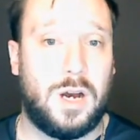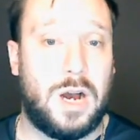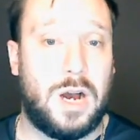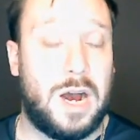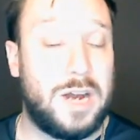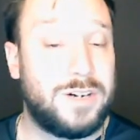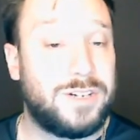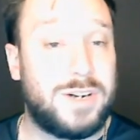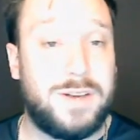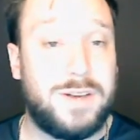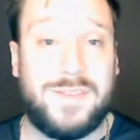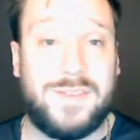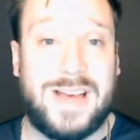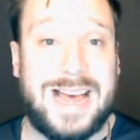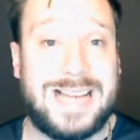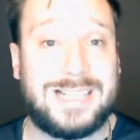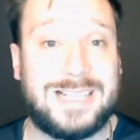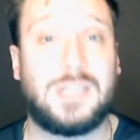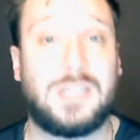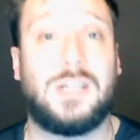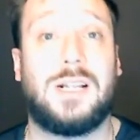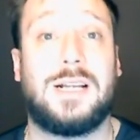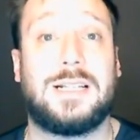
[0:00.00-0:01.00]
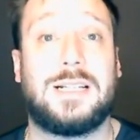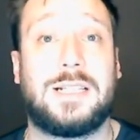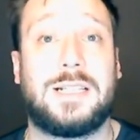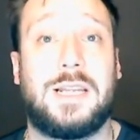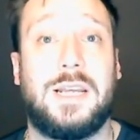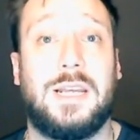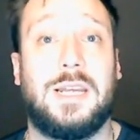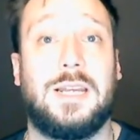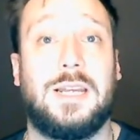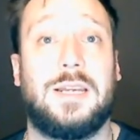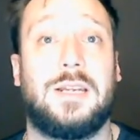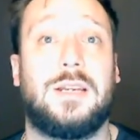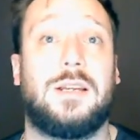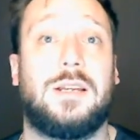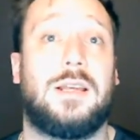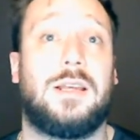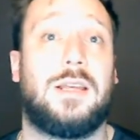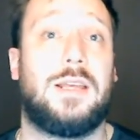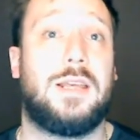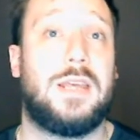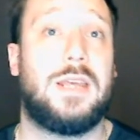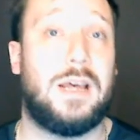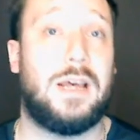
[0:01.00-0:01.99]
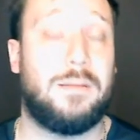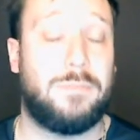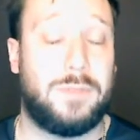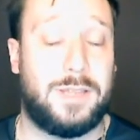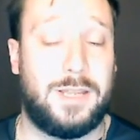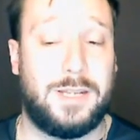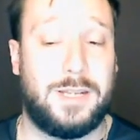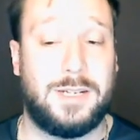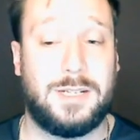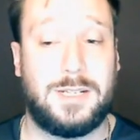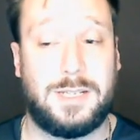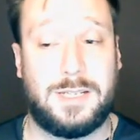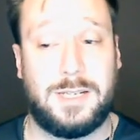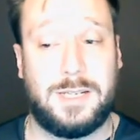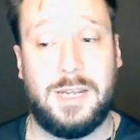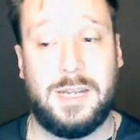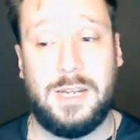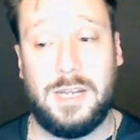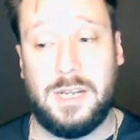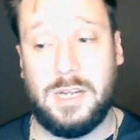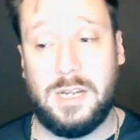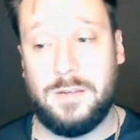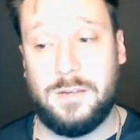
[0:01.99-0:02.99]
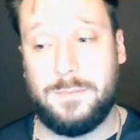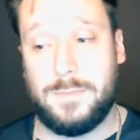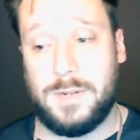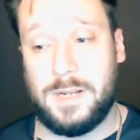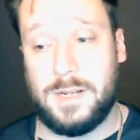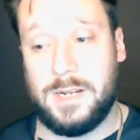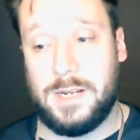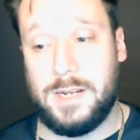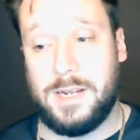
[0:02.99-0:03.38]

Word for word: Andre Vasilevskiy kept this team